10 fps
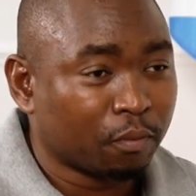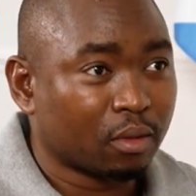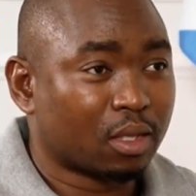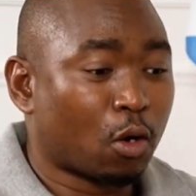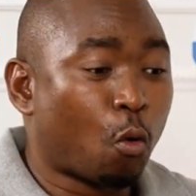
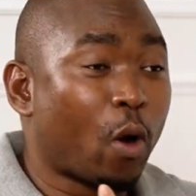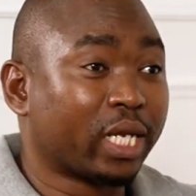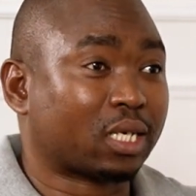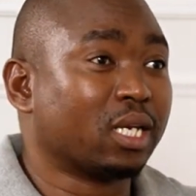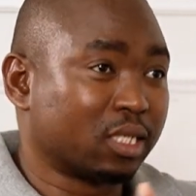the
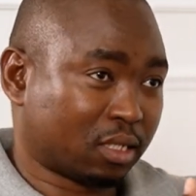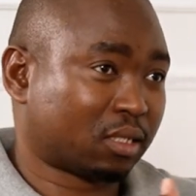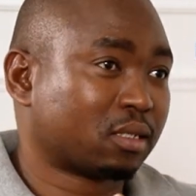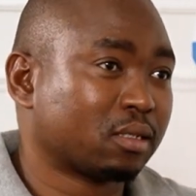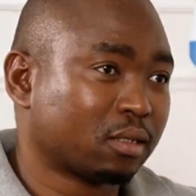
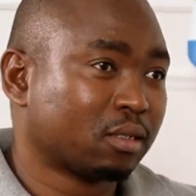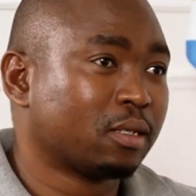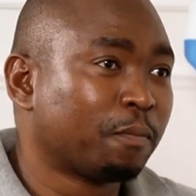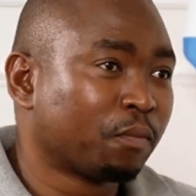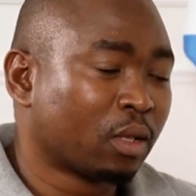whiteness
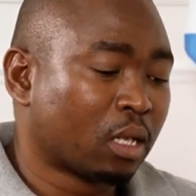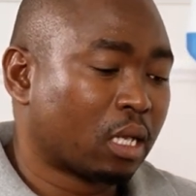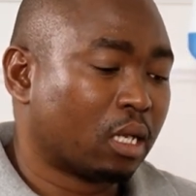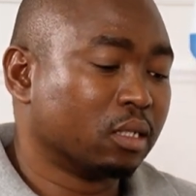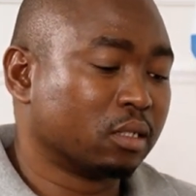
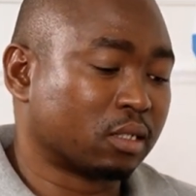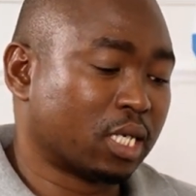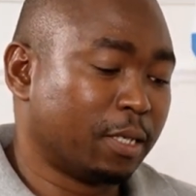as